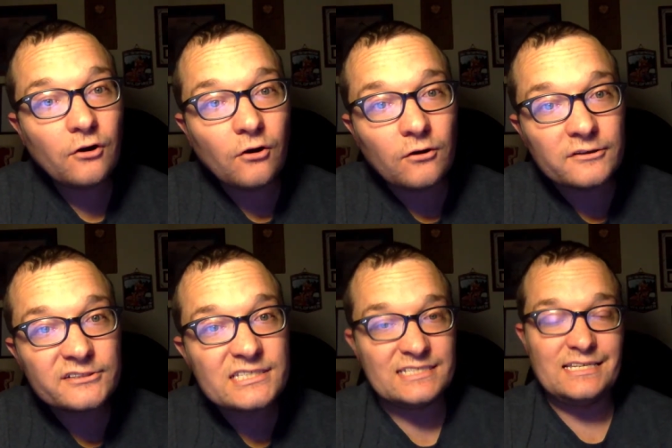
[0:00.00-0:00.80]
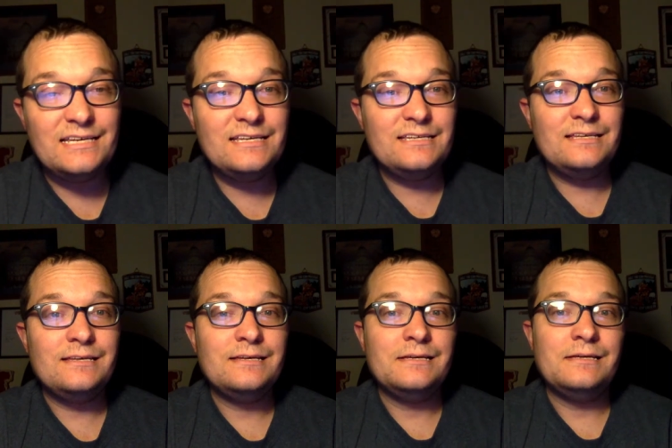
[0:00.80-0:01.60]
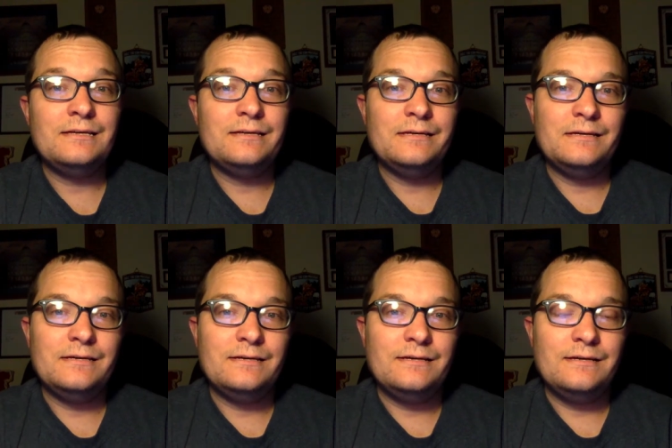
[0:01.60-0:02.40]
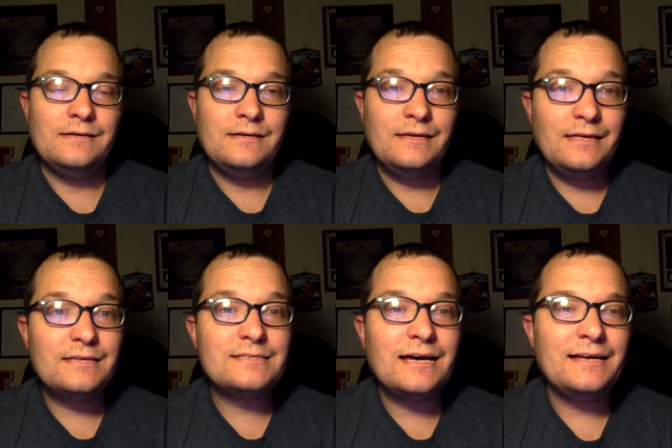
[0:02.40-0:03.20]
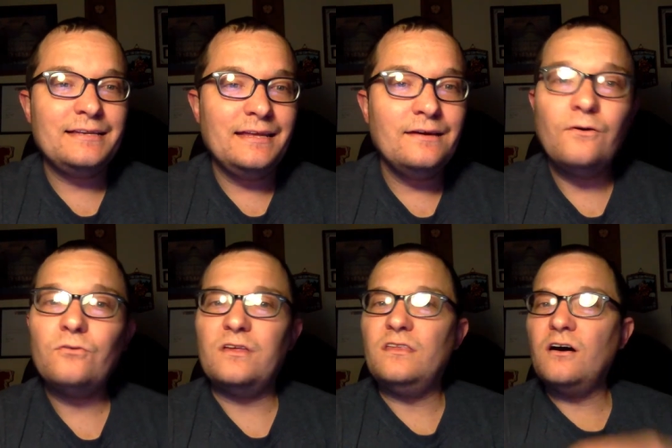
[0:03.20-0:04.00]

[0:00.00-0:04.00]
are seeing his ideals and